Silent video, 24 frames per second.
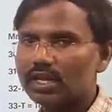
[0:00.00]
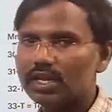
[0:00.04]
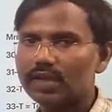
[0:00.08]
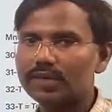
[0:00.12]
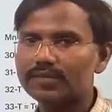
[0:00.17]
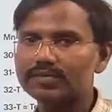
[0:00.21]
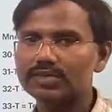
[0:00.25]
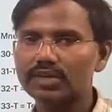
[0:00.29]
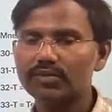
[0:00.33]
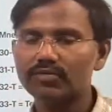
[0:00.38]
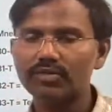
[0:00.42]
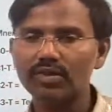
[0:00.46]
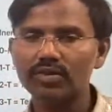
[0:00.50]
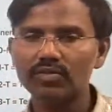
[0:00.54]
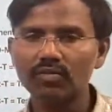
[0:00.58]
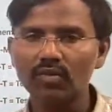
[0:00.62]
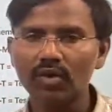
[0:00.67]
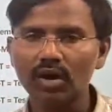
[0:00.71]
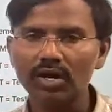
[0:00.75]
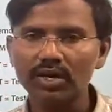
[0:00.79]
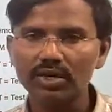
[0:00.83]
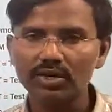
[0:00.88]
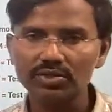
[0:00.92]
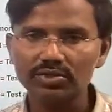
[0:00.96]
If someone
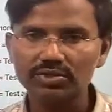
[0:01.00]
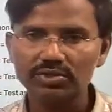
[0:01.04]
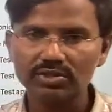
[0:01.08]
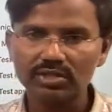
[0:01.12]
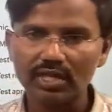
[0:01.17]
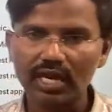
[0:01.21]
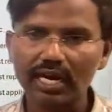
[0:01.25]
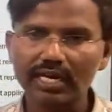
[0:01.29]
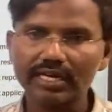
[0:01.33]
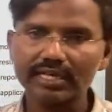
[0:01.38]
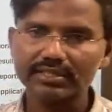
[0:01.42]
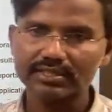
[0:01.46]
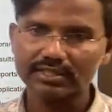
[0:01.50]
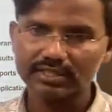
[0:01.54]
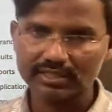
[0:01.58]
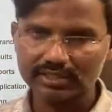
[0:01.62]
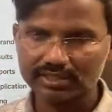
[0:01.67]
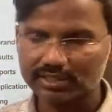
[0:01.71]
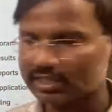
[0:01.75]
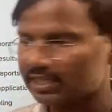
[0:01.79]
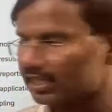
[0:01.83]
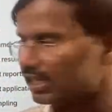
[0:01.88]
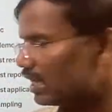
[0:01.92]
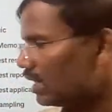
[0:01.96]
wants to start this
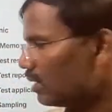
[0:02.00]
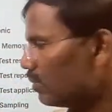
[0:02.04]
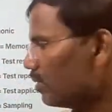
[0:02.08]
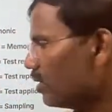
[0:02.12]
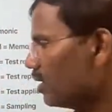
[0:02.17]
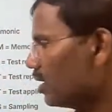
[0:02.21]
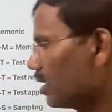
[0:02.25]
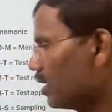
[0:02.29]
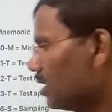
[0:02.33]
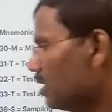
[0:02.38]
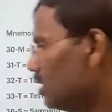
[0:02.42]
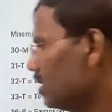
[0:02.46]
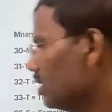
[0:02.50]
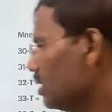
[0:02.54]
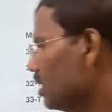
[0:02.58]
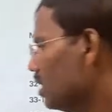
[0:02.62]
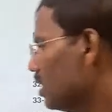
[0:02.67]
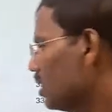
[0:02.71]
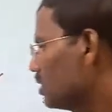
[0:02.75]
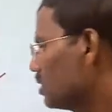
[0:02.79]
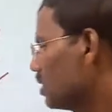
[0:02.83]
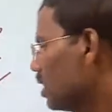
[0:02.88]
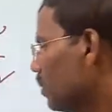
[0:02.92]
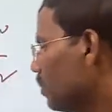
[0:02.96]
testing laboratory,
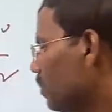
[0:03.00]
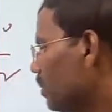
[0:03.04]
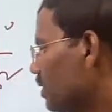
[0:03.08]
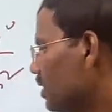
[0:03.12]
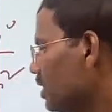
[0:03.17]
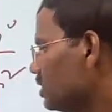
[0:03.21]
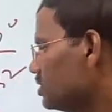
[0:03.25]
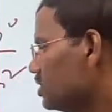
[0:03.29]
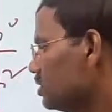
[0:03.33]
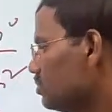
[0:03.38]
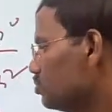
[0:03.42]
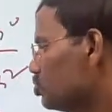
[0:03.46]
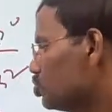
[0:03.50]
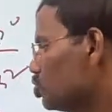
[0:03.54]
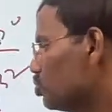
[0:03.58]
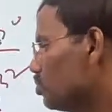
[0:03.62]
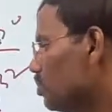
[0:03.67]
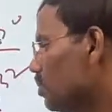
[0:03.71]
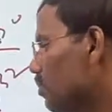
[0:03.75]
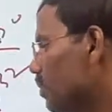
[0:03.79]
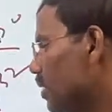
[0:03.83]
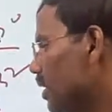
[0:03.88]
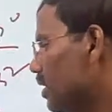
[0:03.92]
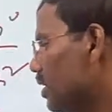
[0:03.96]
the application should
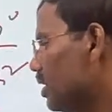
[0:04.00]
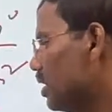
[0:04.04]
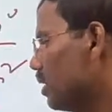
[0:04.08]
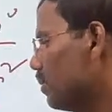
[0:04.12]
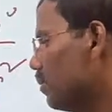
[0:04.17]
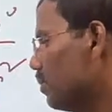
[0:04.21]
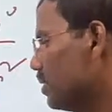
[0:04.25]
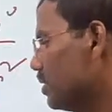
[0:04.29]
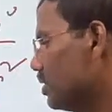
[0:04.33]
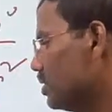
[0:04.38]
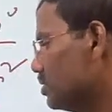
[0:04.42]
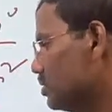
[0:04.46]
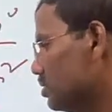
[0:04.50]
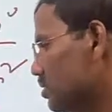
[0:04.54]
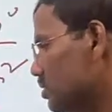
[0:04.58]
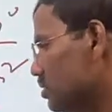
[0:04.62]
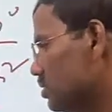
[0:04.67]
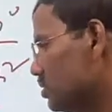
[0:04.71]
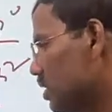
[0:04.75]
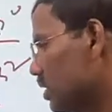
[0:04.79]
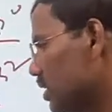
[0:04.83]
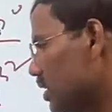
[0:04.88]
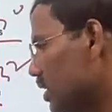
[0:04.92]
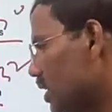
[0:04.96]
be made in application
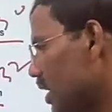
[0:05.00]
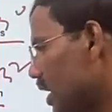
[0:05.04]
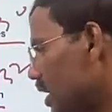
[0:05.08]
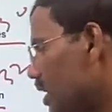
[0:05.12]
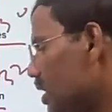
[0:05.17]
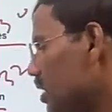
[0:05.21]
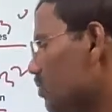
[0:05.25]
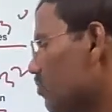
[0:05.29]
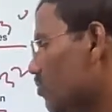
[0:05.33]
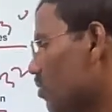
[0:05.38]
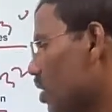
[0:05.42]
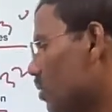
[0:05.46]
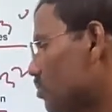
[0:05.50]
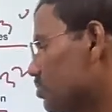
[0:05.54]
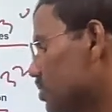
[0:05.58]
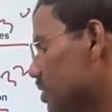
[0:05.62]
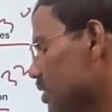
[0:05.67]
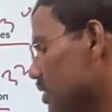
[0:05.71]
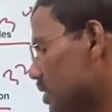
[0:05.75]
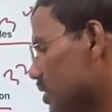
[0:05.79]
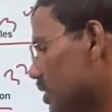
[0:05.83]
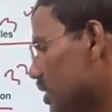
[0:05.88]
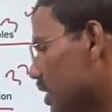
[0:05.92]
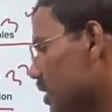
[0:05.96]
39, form
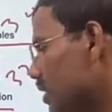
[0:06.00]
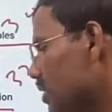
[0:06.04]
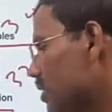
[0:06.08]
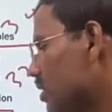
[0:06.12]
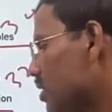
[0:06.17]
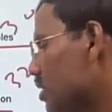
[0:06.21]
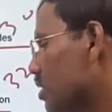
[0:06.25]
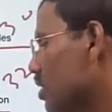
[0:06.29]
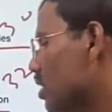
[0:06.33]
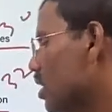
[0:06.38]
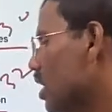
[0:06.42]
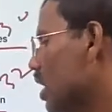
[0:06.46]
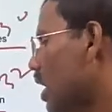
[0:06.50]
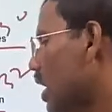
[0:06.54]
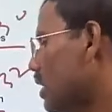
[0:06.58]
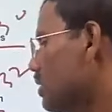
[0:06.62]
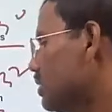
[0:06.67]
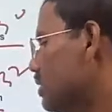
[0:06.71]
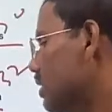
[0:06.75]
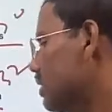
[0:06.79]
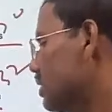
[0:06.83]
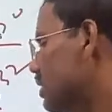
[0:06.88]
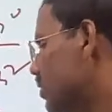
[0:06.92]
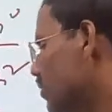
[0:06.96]
39,
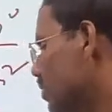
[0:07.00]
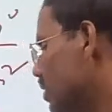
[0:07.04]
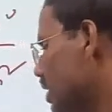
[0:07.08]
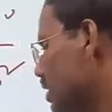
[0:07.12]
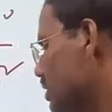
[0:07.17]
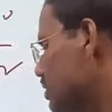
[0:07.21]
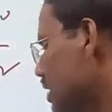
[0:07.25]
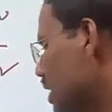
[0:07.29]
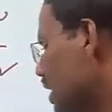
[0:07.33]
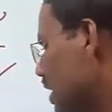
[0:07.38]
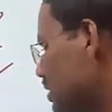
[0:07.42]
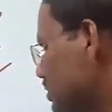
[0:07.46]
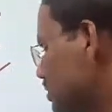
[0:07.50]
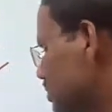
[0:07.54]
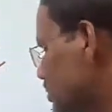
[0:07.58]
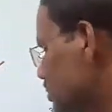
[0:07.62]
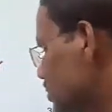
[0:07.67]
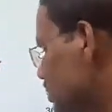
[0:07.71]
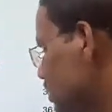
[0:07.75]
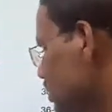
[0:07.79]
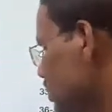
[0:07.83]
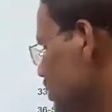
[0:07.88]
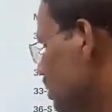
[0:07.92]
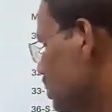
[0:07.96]
and then they will get the license
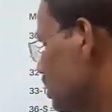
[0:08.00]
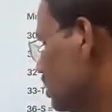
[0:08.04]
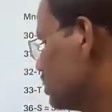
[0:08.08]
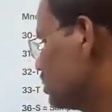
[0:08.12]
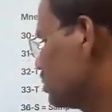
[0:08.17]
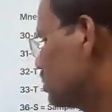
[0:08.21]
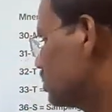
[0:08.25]
in